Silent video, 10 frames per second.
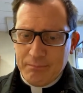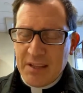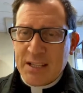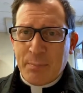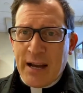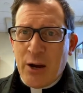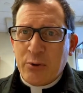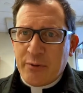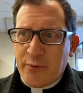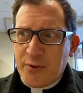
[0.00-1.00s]
it's
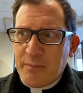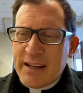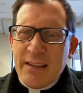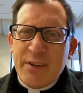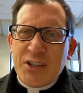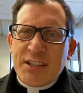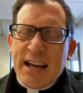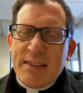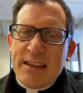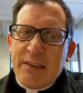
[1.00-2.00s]
powerful. And
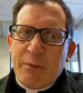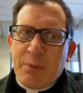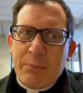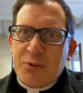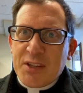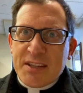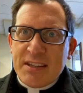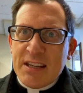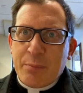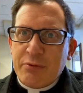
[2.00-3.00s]
I think even people just
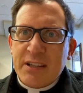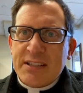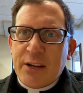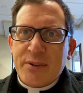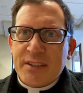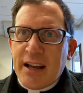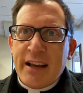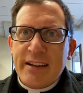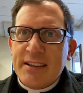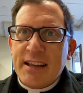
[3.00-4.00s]
seeing a priest
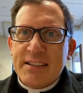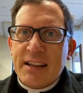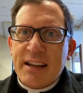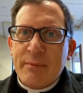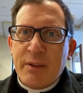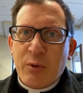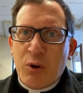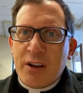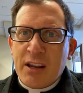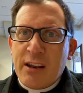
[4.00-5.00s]
outside at that time, like
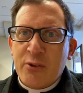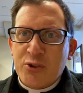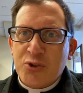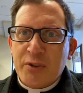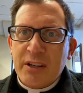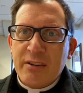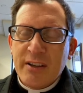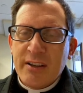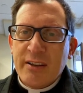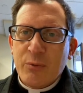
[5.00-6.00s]
walking in their street,
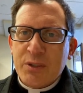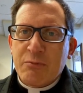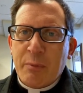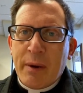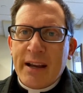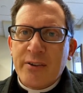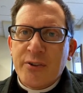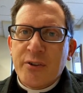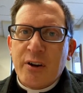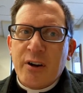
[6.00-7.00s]
was a
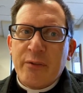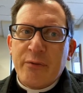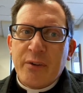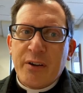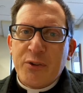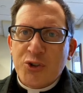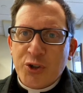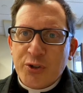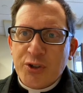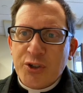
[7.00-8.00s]
reminder of the
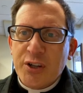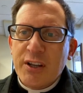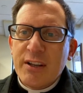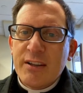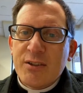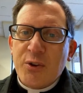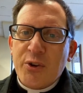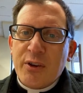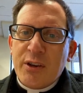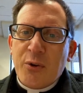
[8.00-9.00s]
church. So
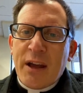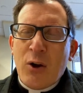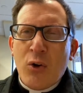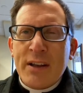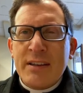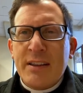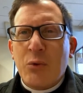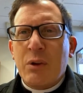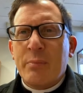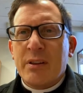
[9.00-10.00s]
that whole idea
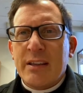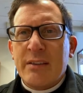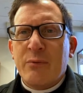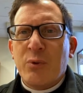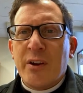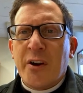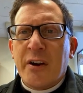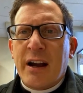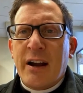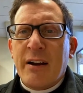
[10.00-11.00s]
that we believe we
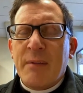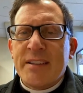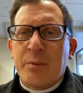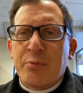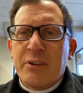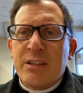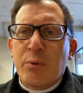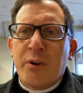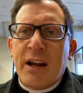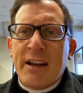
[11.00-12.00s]
are, as a priest,
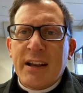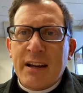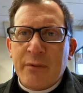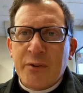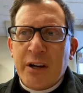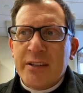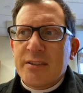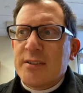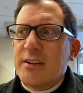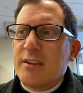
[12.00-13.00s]
we're an icon of Christ,